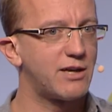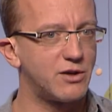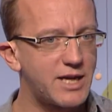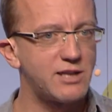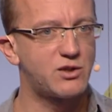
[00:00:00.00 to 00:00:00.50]

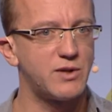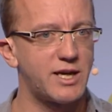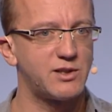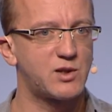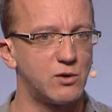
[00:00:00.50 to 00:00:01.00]
an
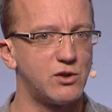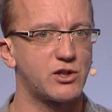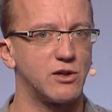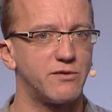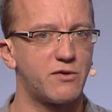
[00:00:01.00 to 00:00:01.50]
end-to-end
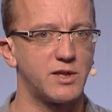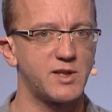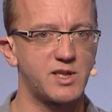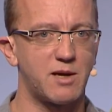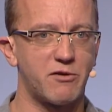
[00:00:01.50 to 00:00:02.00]
solution for these
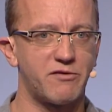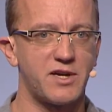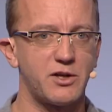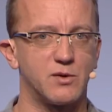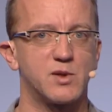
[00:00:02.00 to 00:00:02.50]
type of
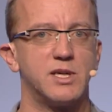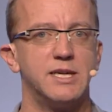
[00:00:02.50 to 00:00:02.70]
venues